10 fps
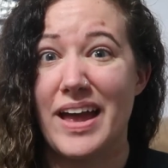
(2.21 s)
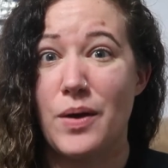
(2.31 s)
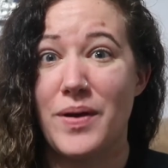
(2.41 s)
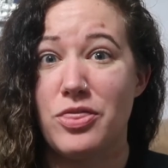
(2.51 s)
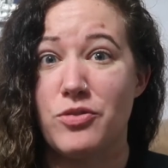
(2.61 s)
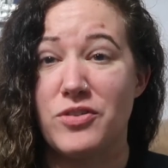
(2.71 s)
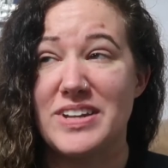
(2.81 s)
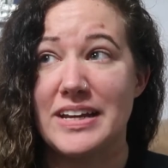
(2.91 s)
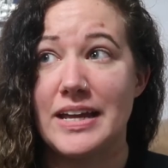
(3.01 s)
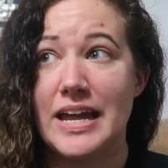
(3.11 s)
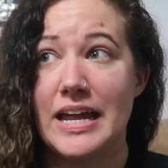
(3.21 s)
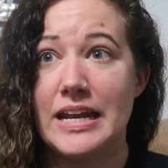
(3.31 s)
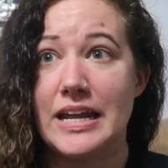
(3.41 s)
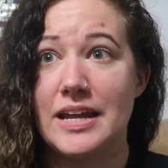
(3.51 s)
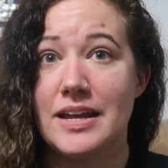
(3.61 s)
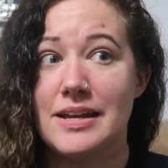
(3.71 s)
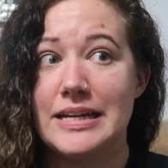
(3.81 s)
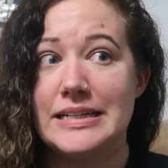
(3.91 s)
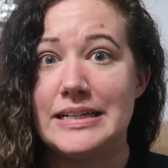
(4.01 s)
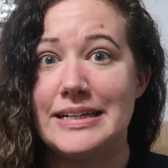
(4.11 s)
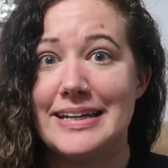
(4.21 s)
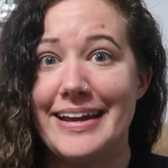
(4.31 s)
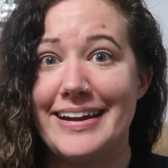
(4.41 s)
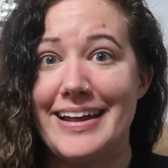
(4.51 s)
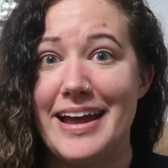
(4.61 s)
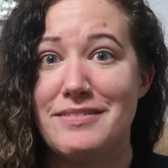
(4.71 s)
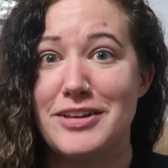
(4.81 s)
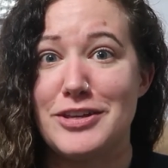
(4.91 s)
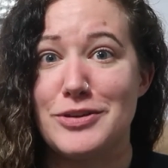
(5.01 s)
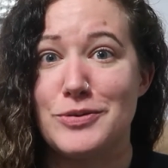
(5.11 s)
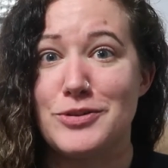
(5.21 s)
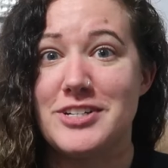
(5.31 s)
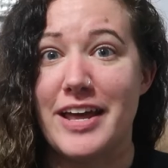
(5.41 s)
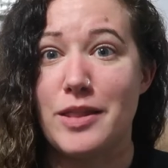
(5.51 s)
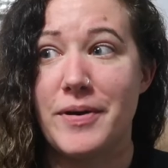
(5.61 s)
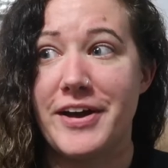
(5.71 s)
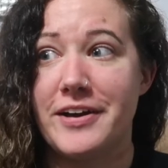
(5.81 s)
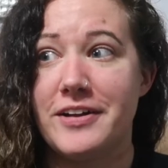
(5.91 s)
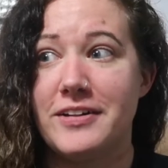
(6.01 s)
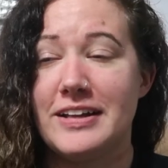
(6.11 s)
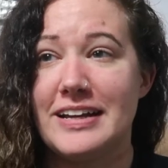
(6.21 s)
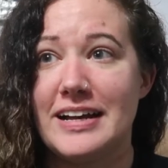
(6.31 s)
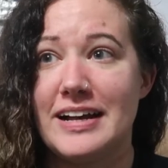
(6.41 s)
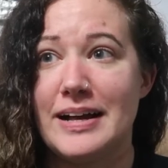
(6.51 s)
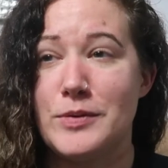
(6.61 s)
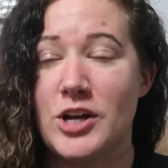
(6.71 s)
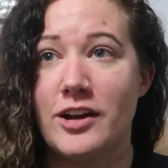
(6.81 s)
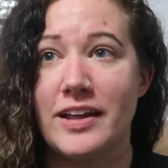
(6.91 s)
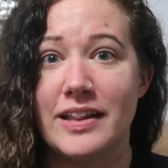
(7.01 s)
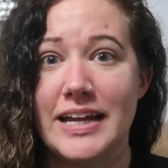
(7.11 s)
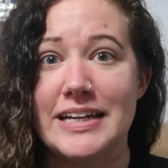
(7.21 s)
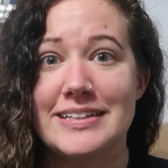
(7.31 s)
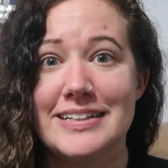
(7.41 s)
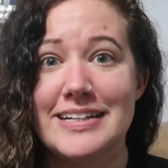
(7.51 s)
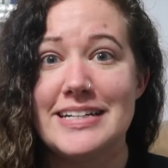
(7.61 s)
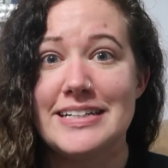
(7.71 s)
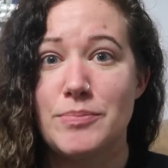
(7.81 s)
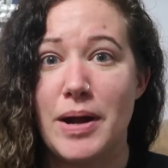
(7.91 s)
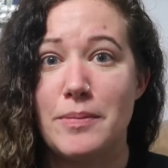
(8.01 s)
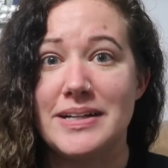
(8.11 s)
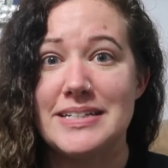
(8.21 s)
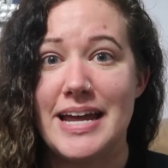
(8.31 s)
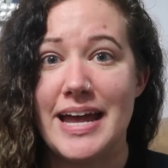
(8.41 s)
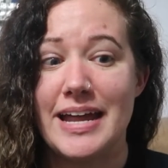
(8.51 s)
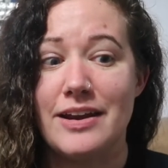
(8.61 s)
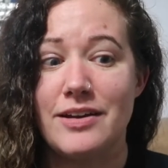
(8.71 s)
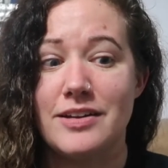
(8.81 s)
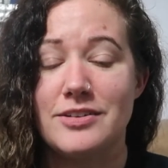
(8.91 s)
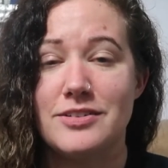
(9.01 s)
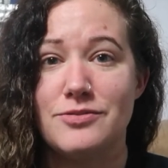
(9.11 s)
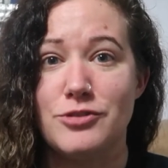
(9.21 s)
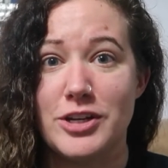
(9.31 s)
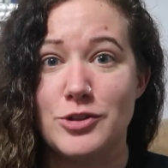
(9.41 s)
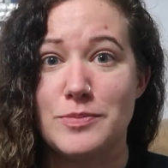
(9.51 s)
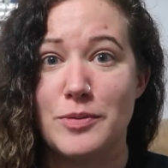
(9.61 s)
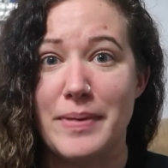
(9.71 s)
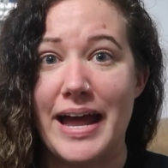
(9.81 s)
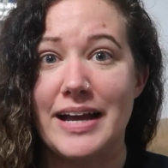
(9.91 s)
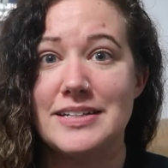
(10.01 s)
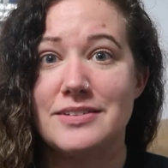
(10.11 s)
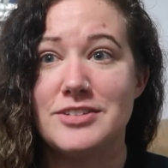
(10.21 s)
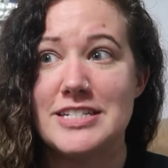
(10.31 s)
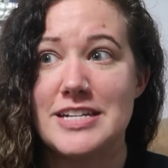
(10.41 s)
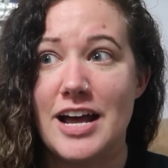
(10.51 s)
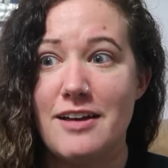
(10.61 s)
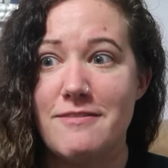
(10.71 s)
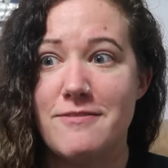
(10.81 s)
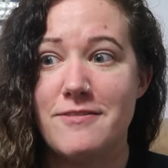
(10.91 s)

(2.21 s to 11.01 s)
I went thrifting again and I have a huge death pile. I'm talking like probably 10 reusable bags of stuff.